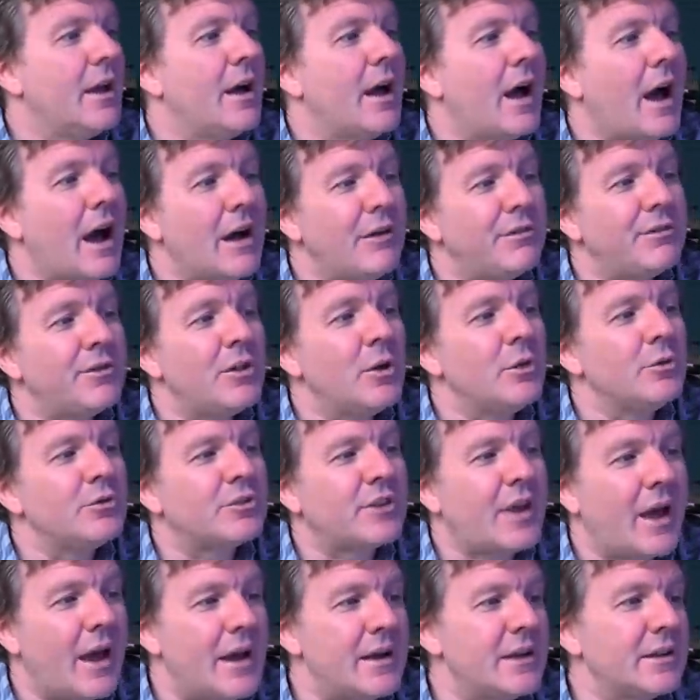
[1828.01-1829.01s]
have those
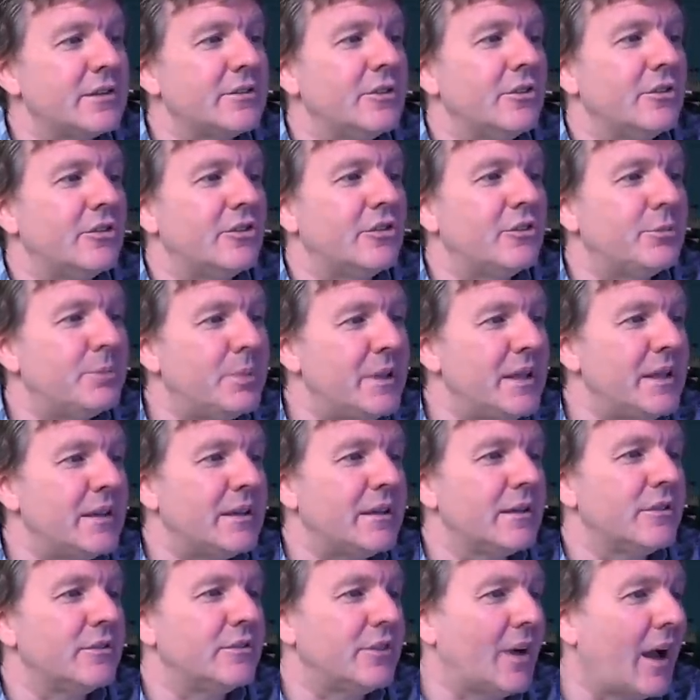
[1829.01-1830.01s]
characters
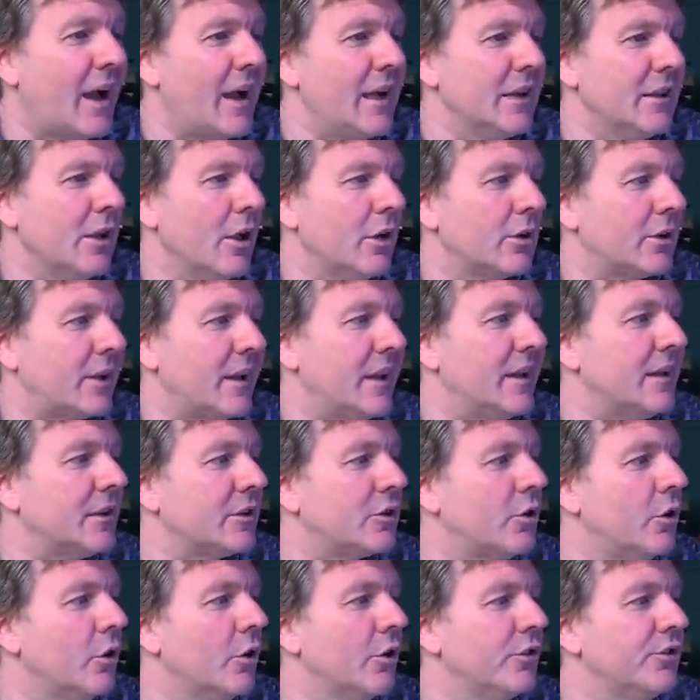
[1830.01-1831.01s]
speak dialogue in
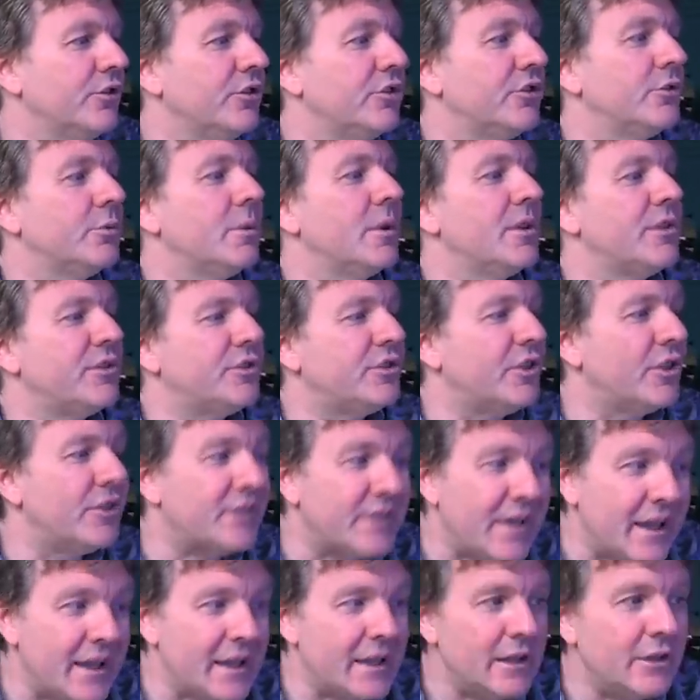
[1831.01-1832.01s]
accordance with
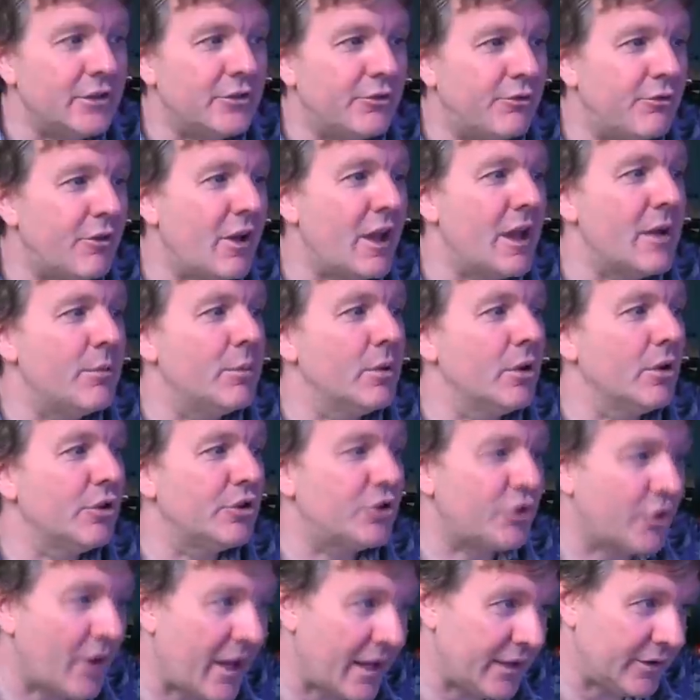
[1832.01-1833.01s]
today's verbal
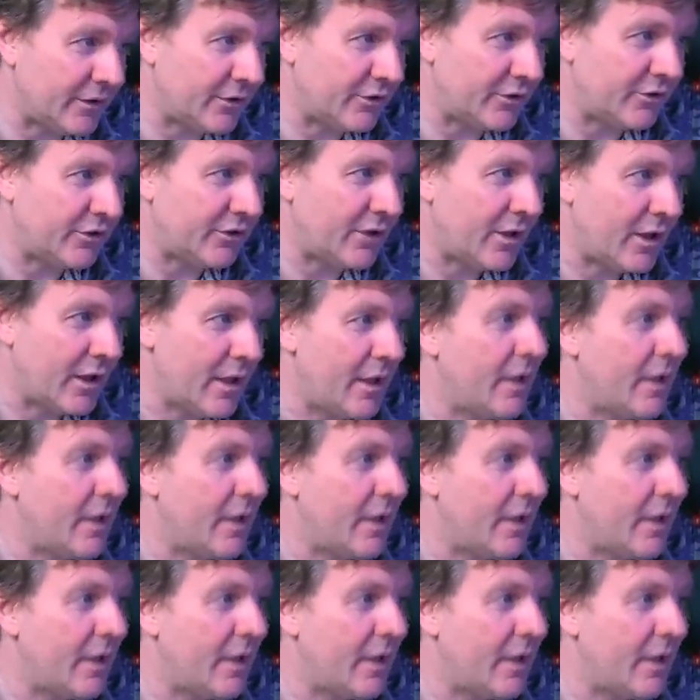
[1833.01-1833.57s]
trends,